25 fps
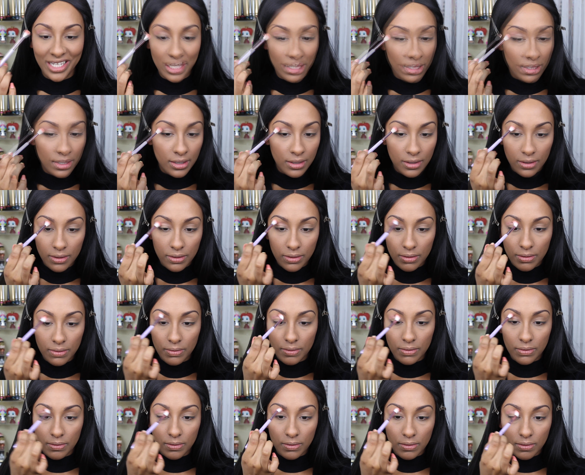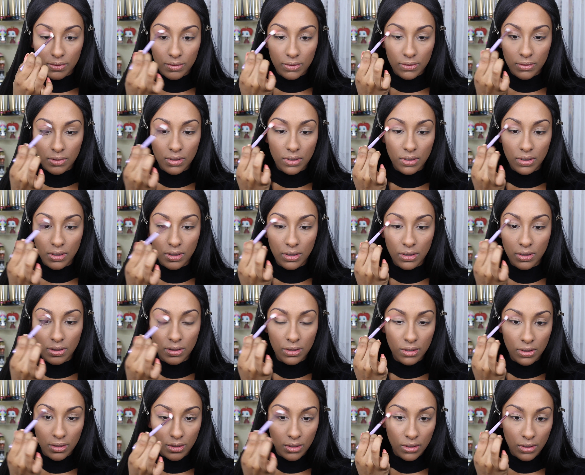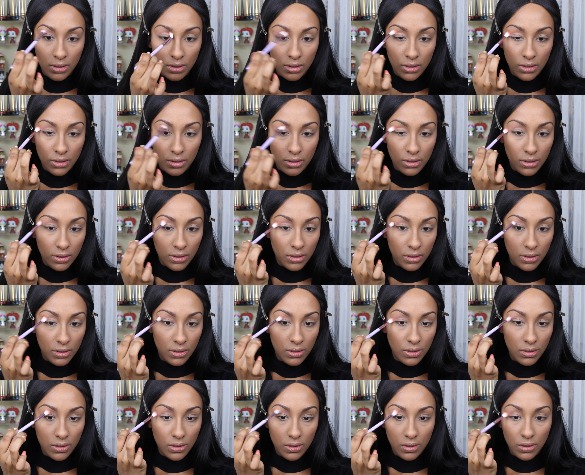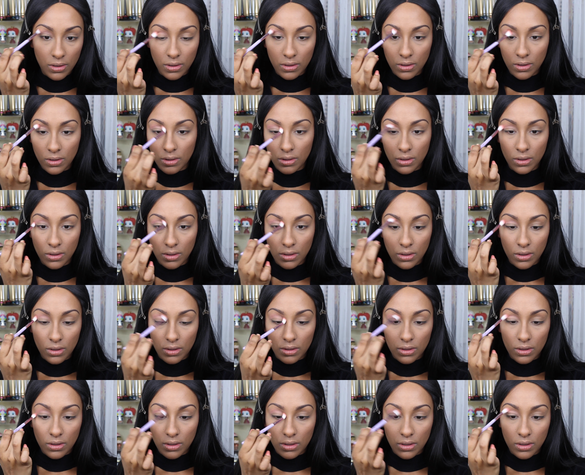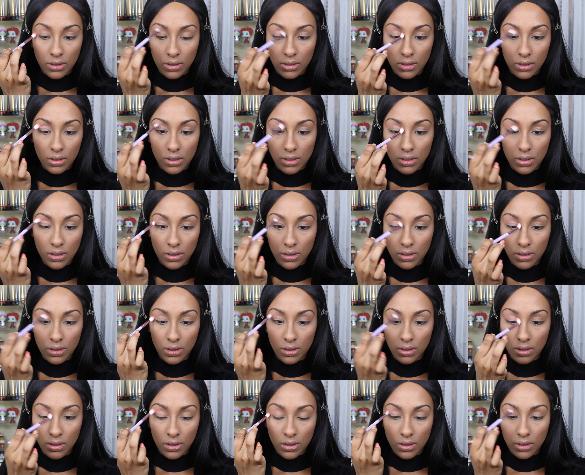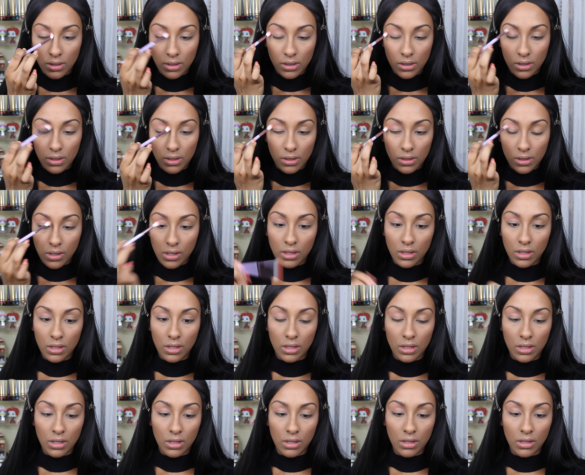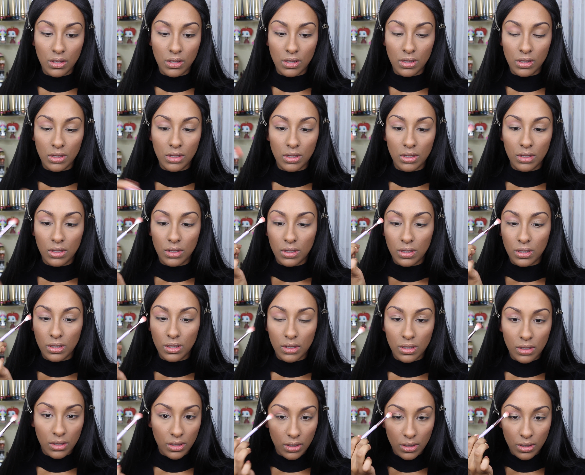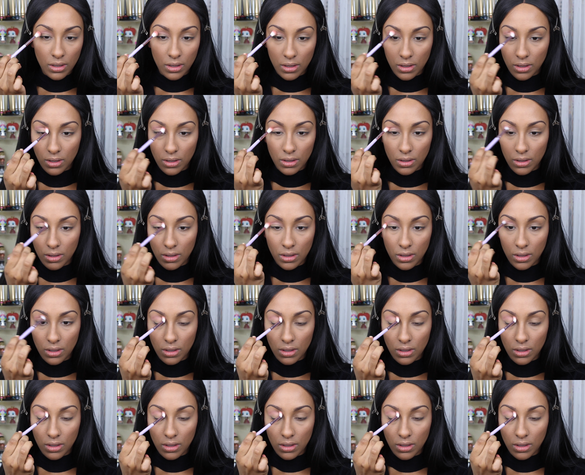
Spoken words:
Nobody speaks.